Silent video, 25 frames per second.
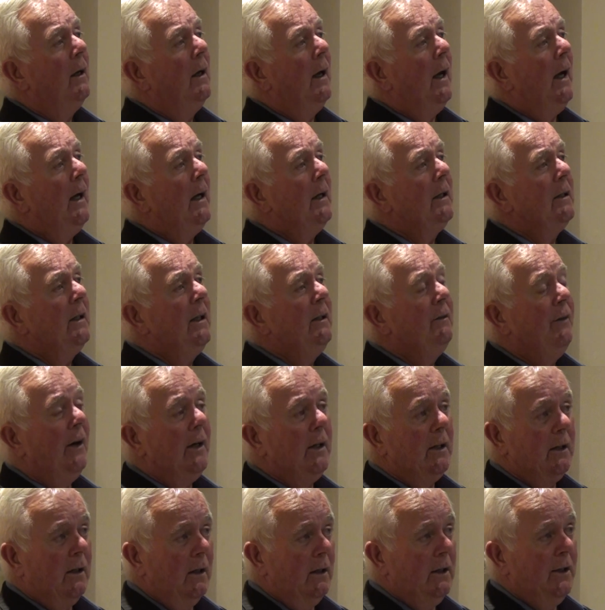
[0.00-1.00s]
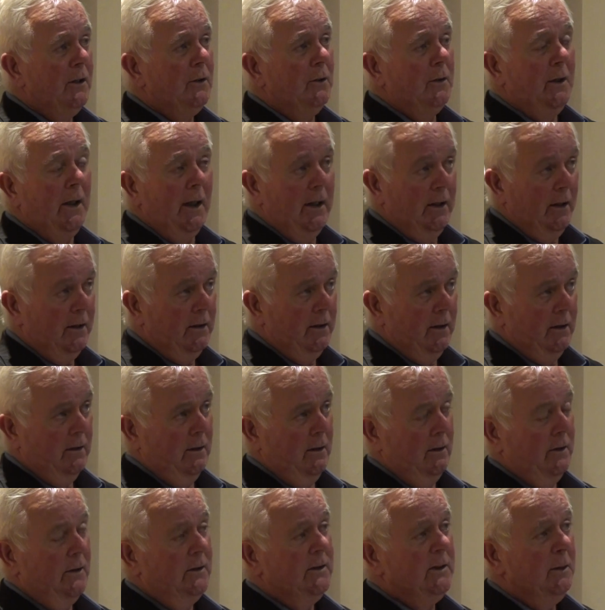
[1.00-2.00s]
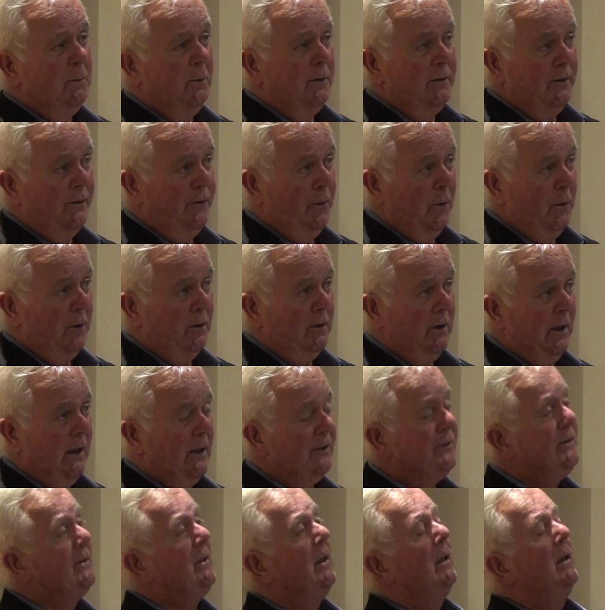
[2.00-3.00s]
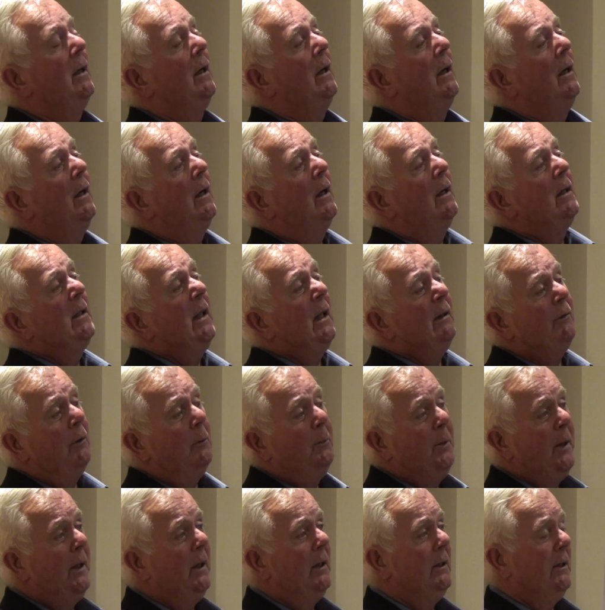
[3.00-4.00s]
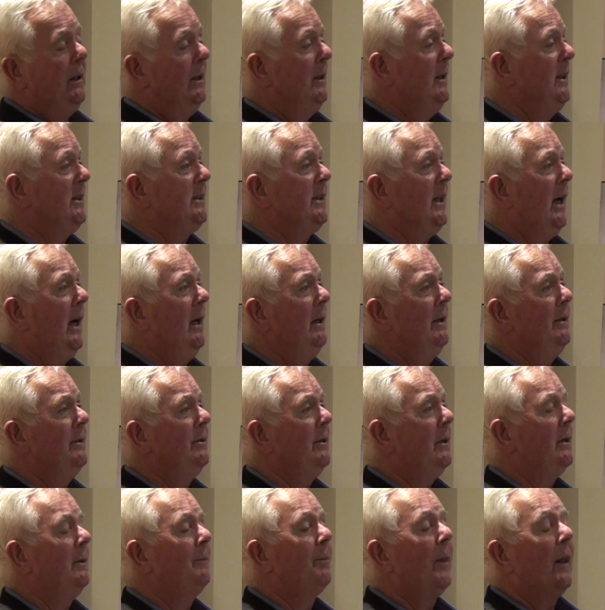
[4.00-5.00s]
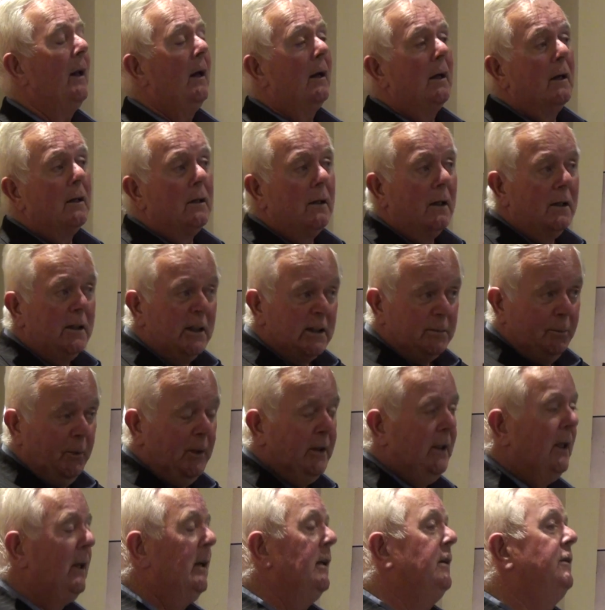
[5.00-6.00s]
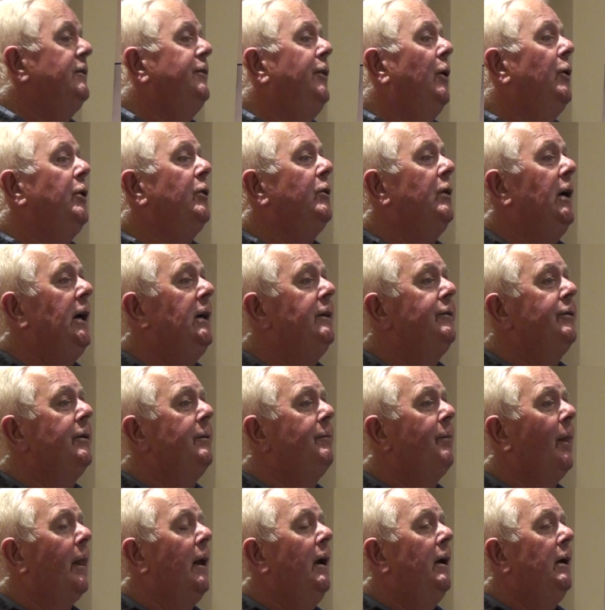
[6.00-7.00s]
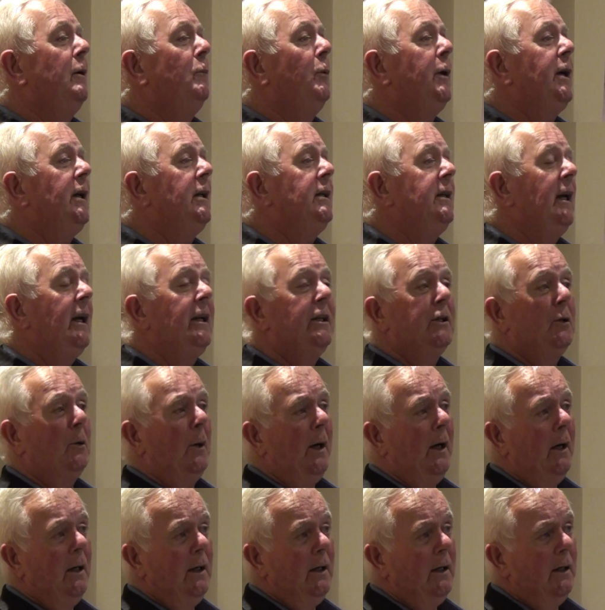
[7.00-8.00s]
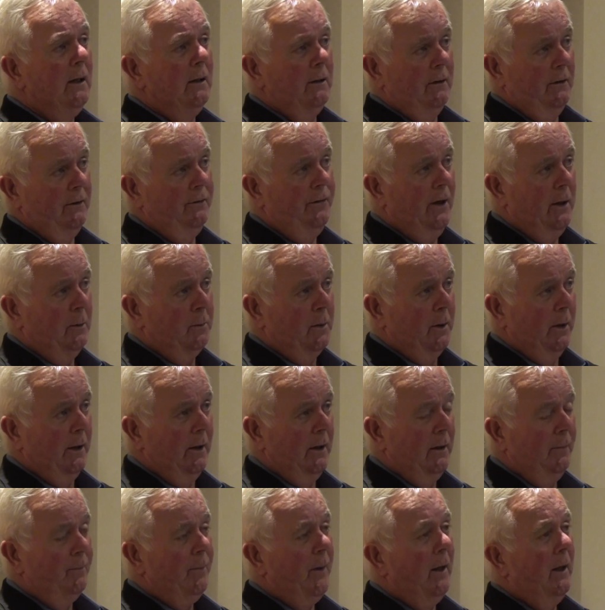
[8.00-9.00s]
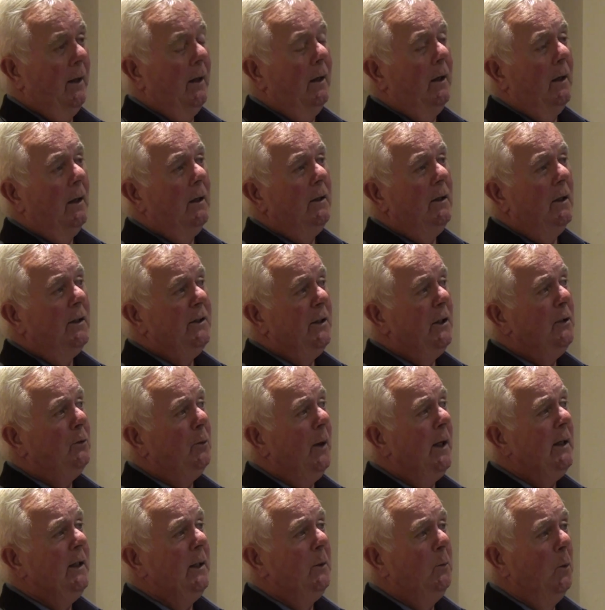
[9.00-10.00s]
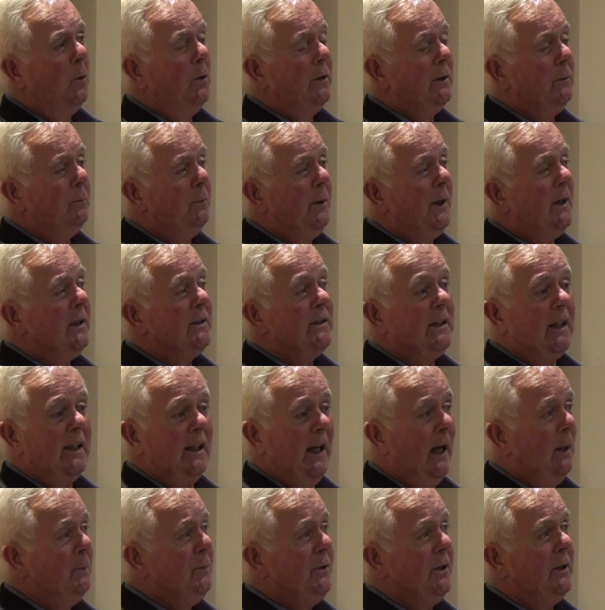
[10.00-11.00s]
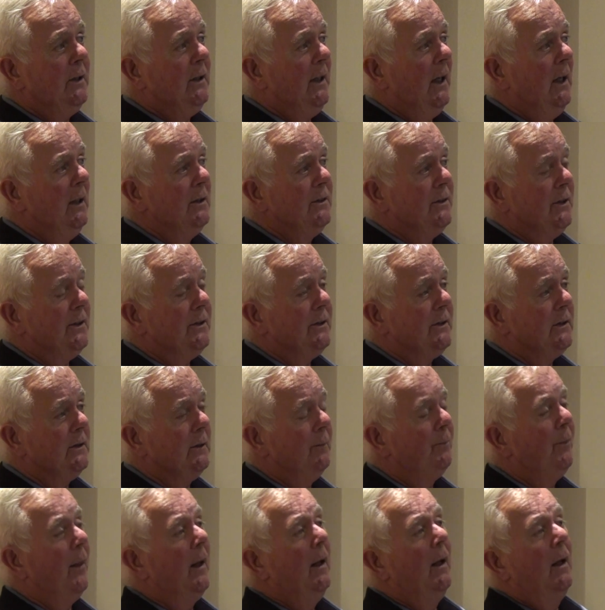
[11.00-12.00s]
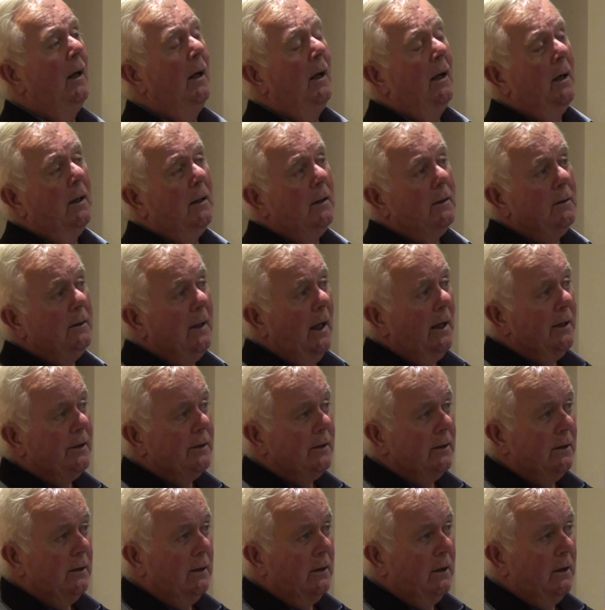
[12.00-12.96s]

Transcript: And he very kindly donated some of the photographs that have appeared in this calendar. Now, this particular photograph we can date to early February 1921, because the caption tells us that